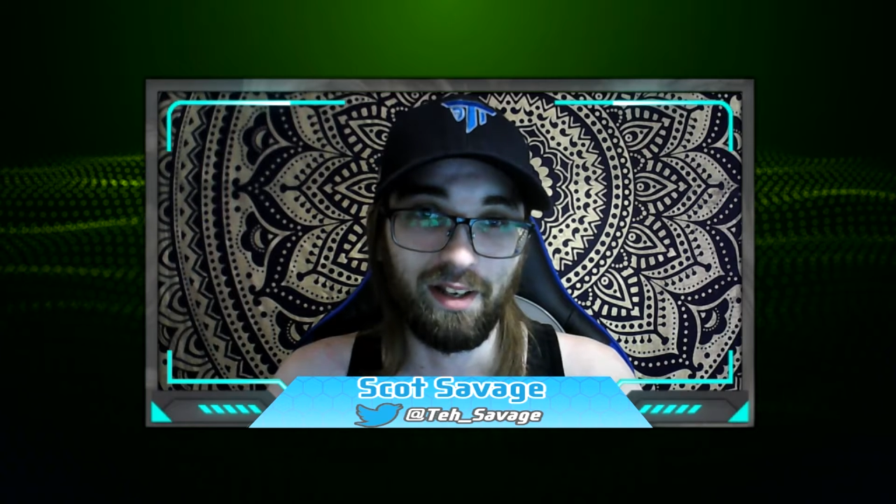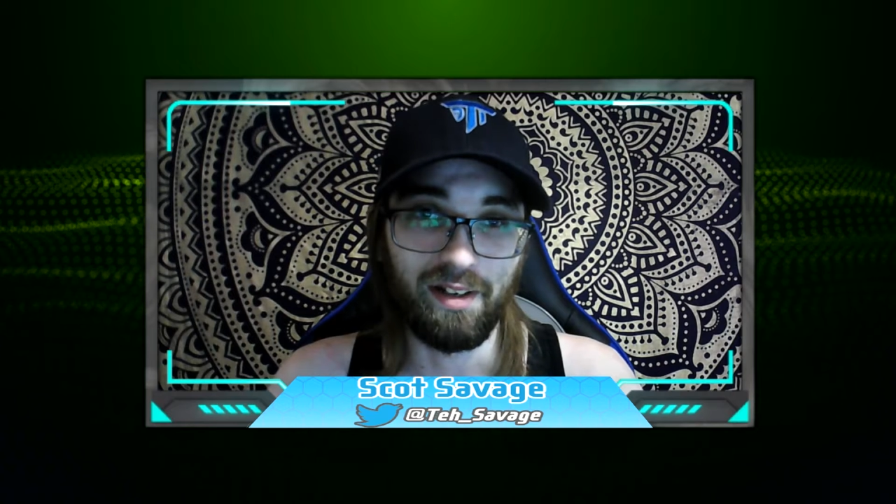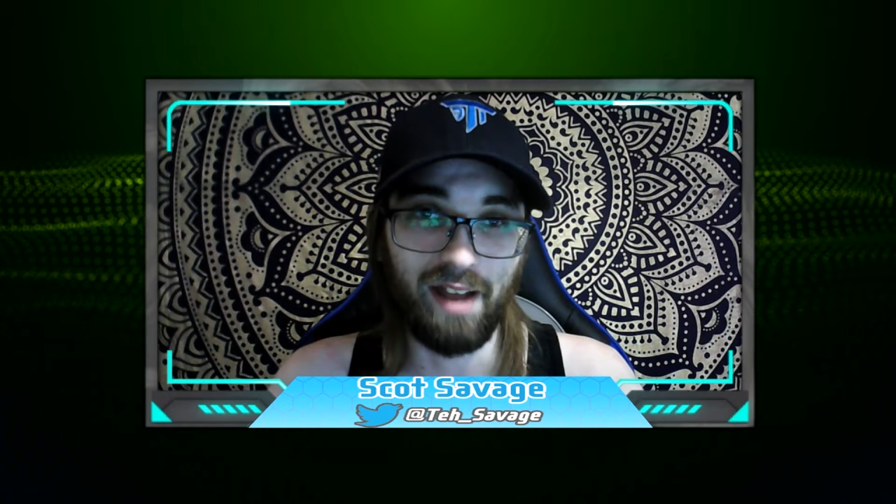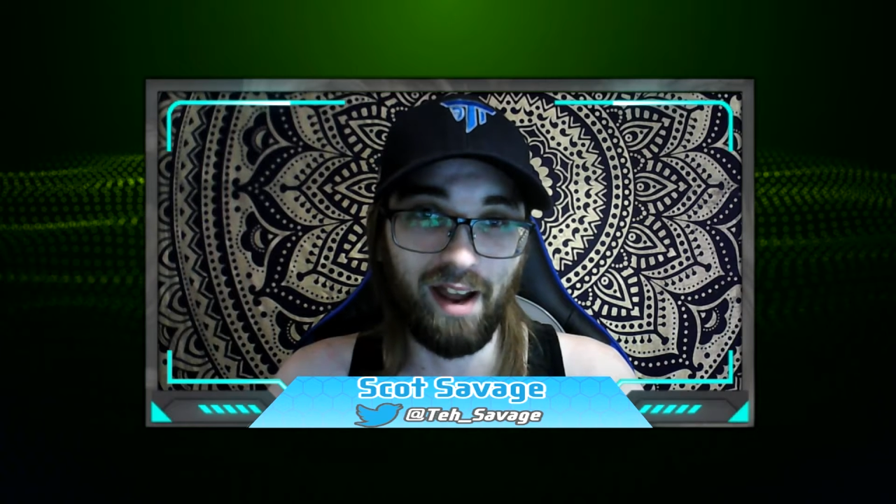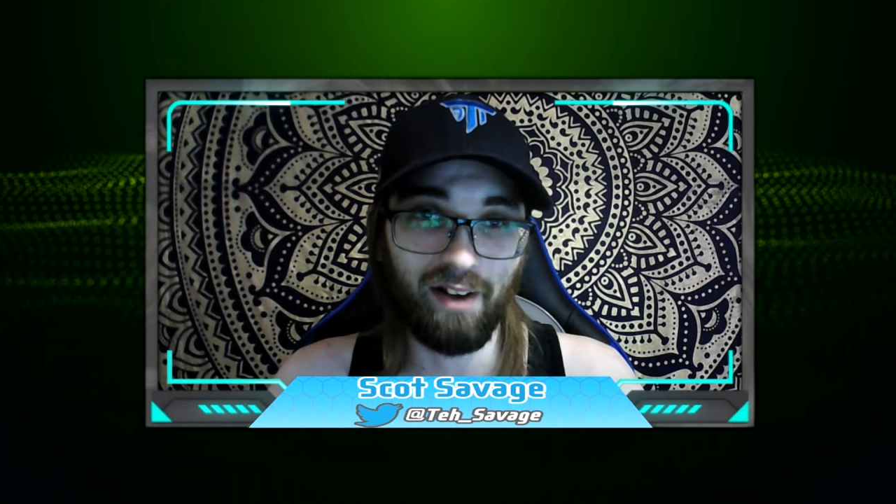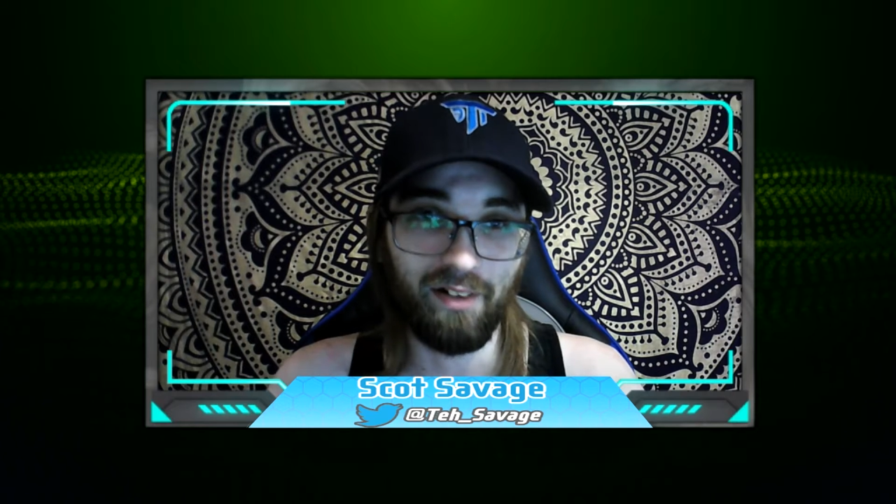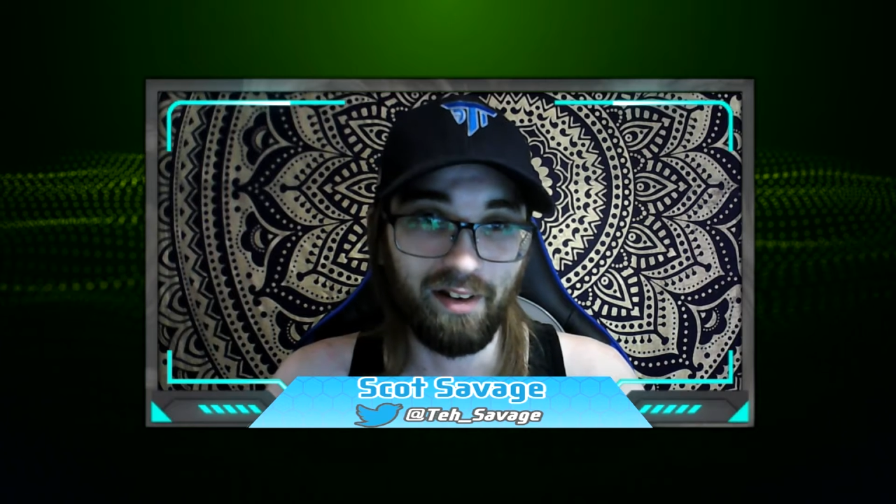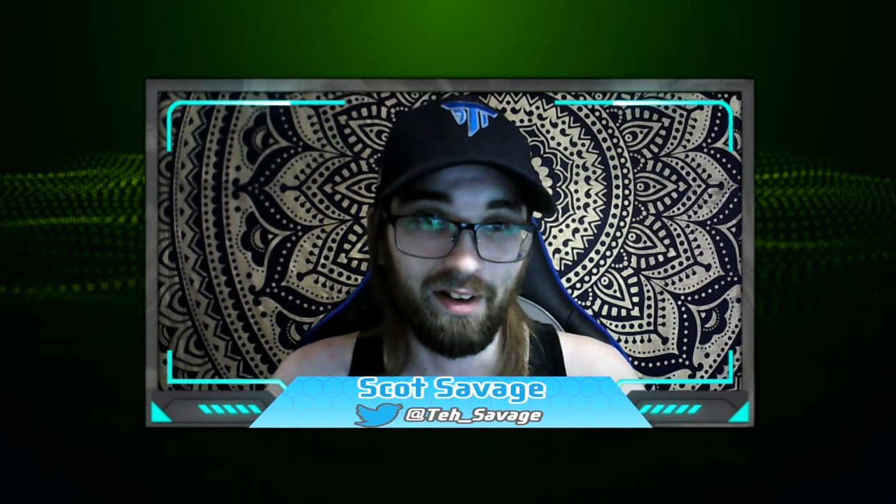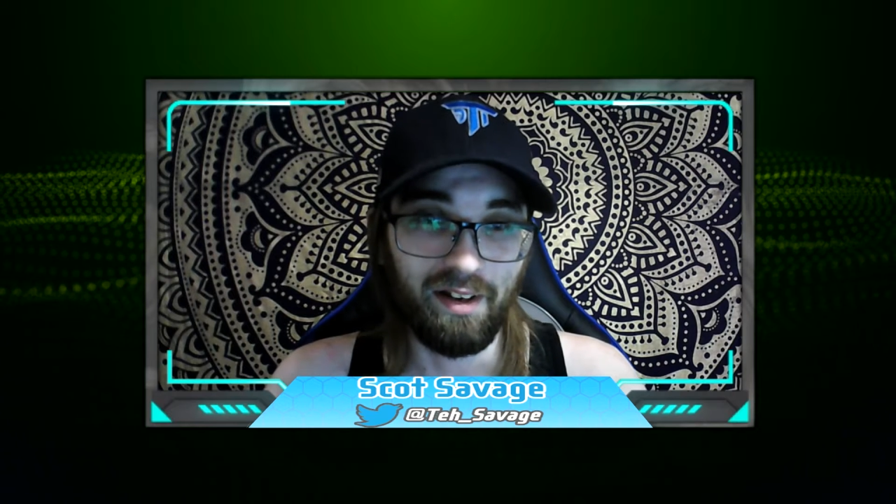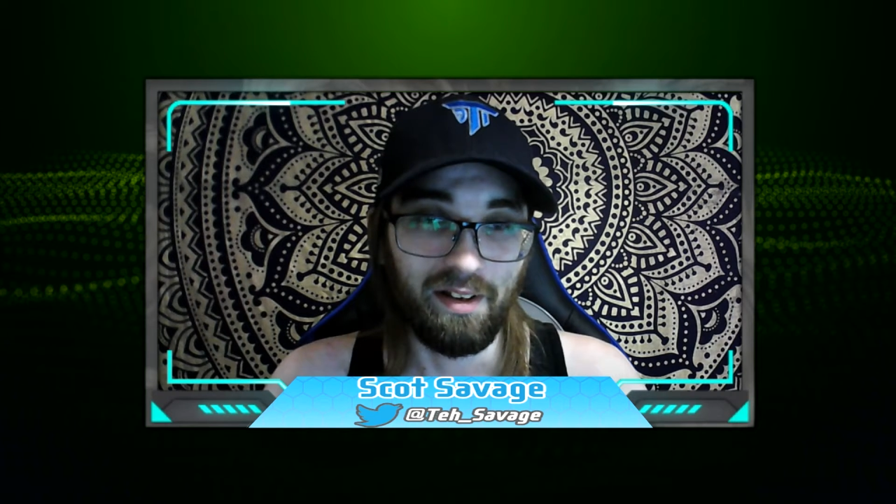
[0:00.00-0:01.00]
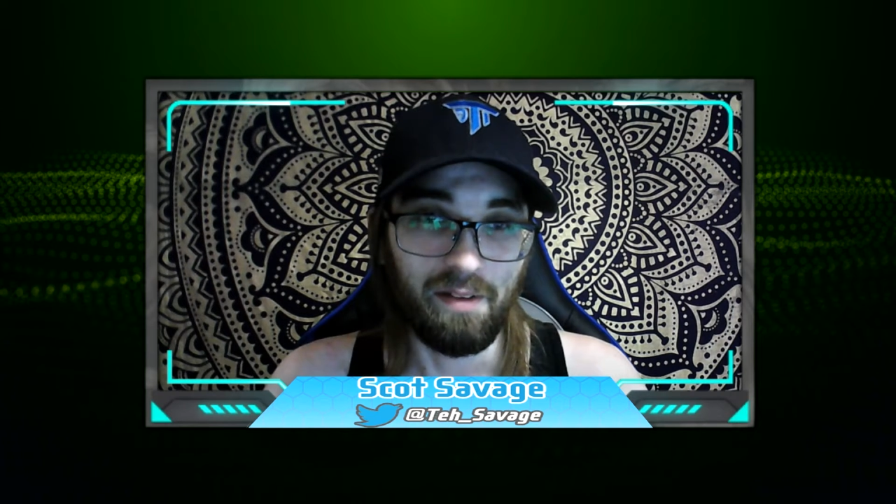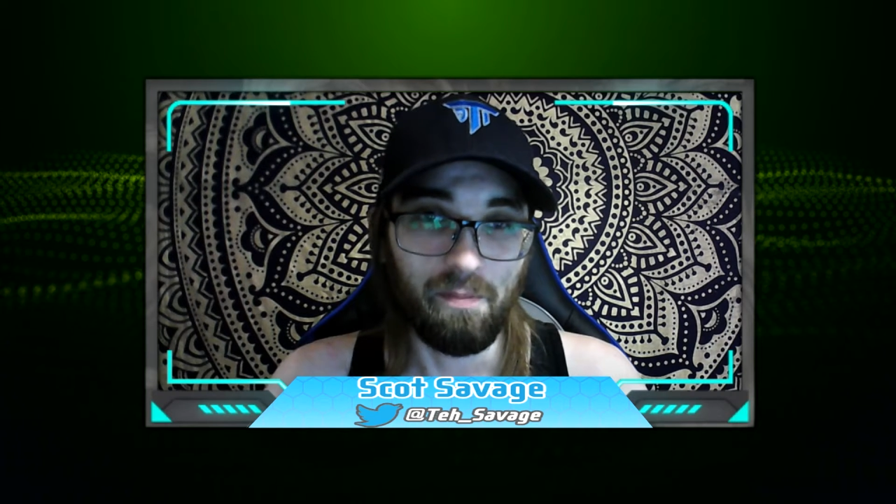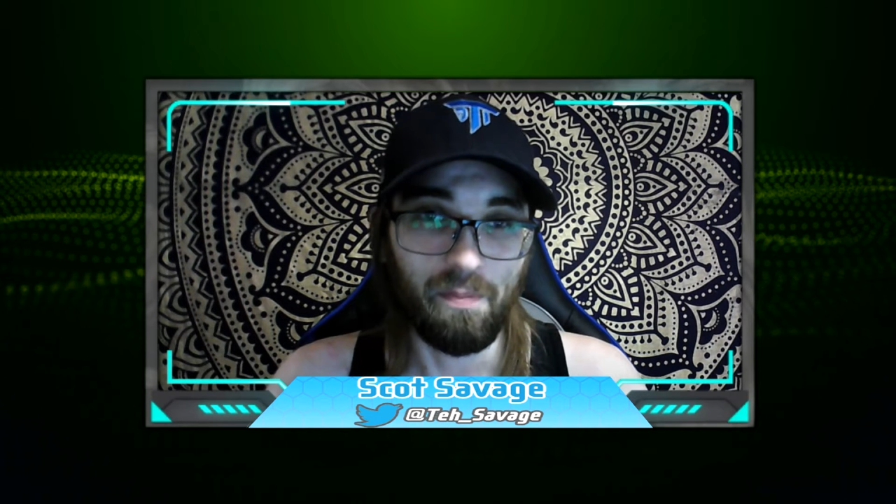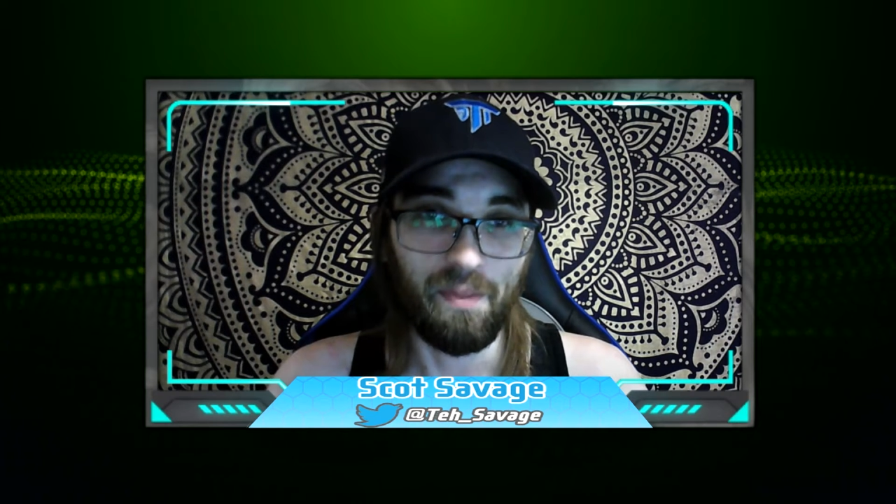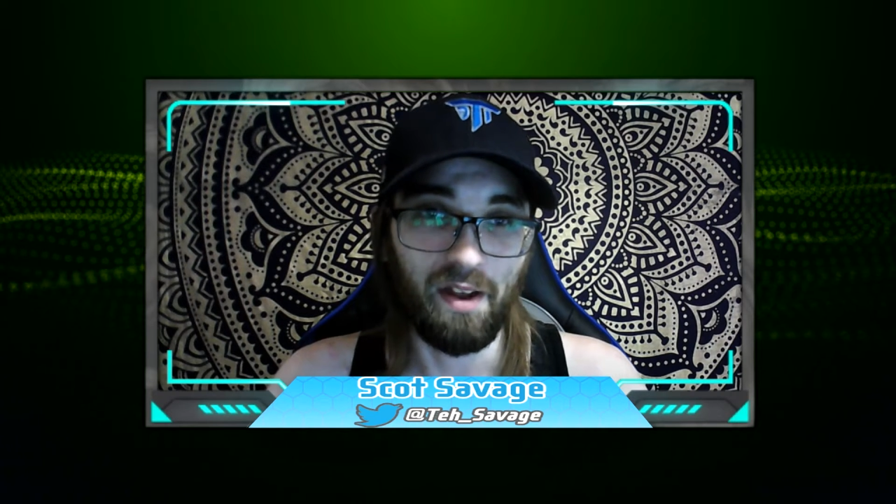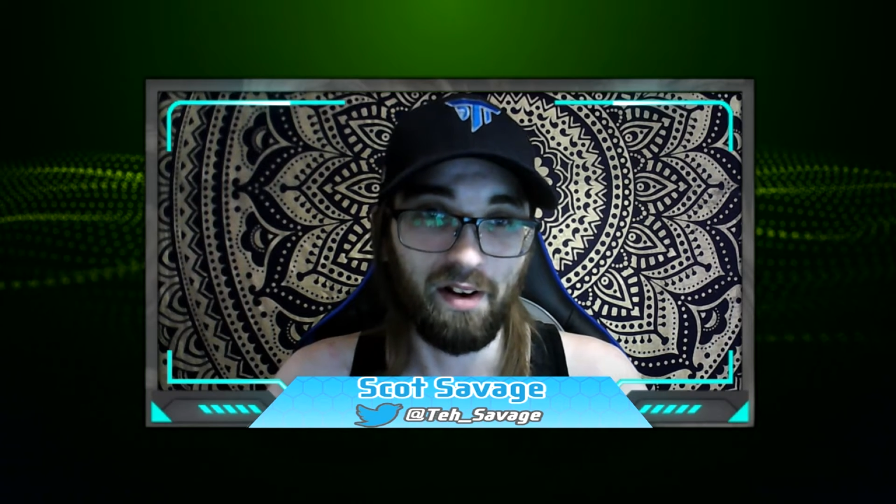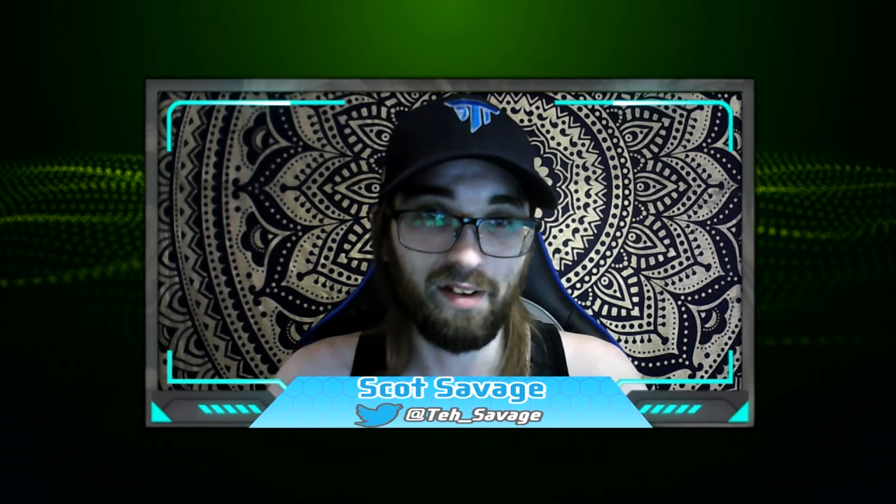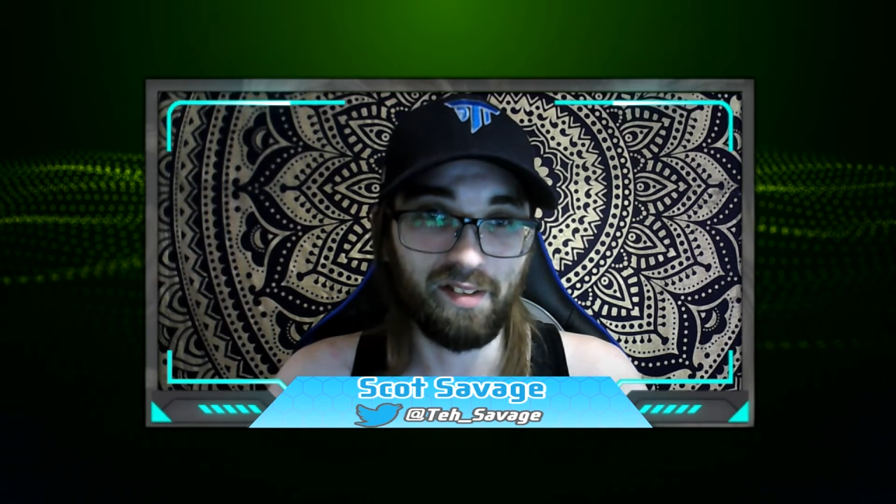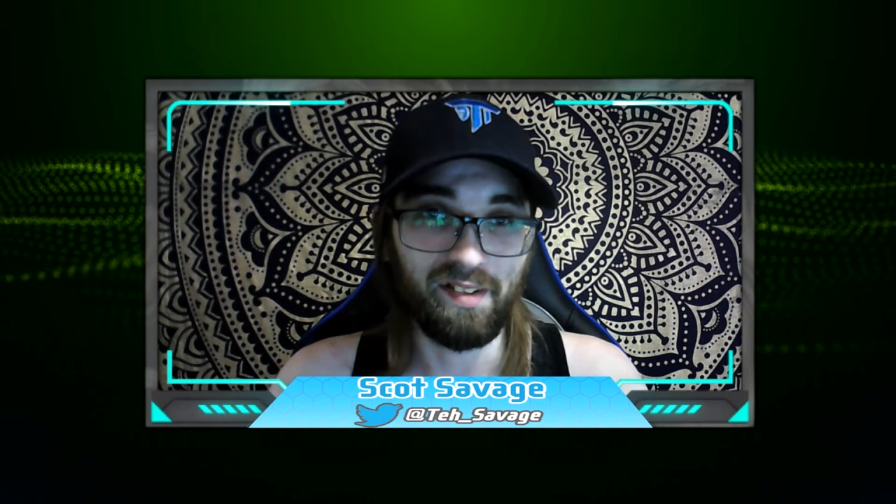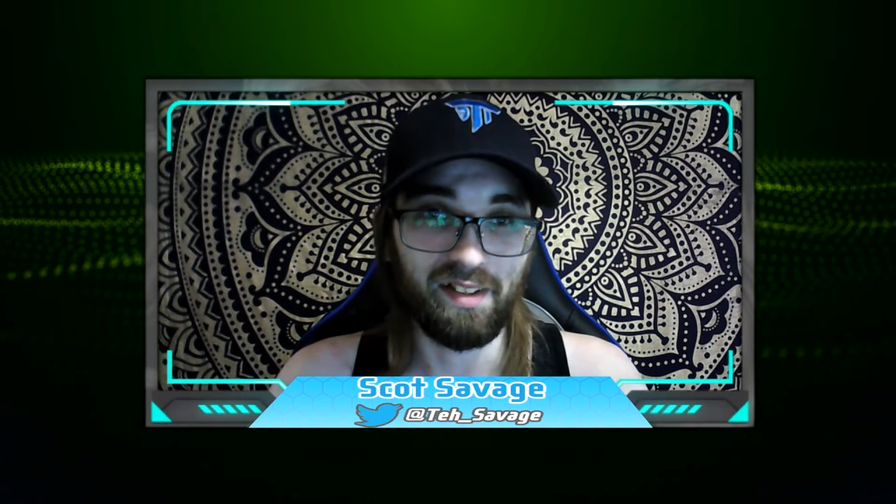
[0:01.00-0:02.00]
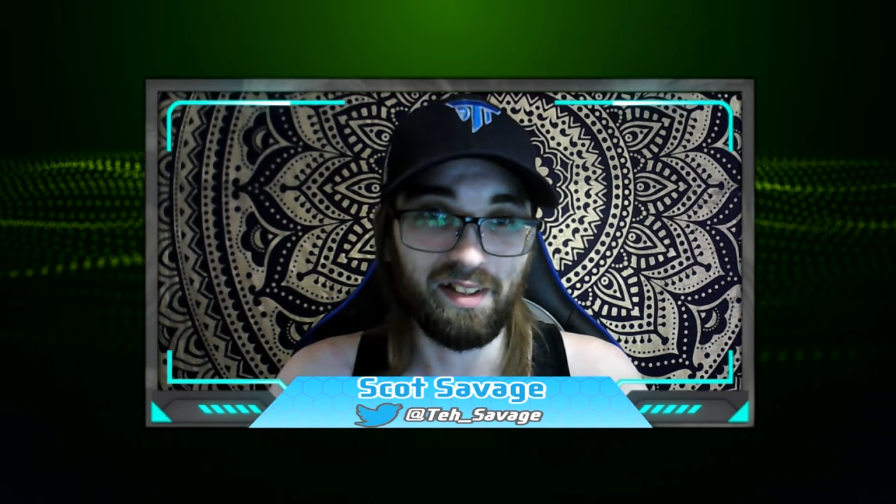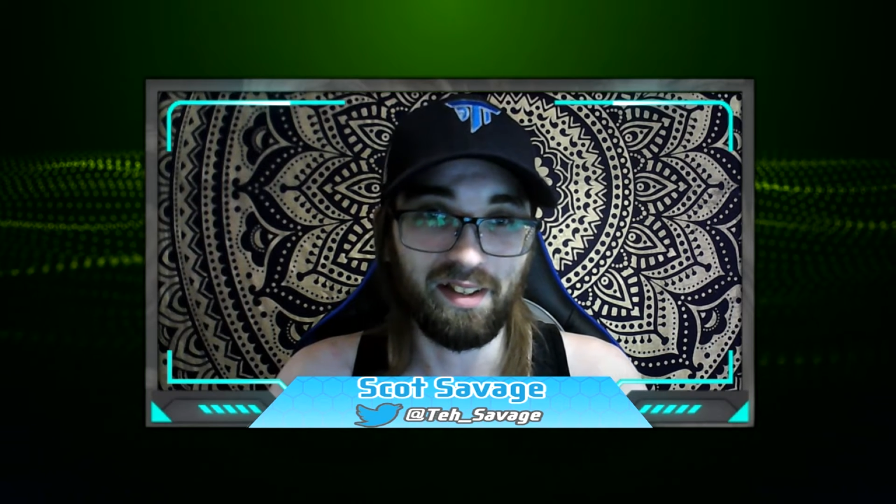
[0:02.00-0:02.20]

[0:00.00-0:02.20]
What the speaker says: Now, there is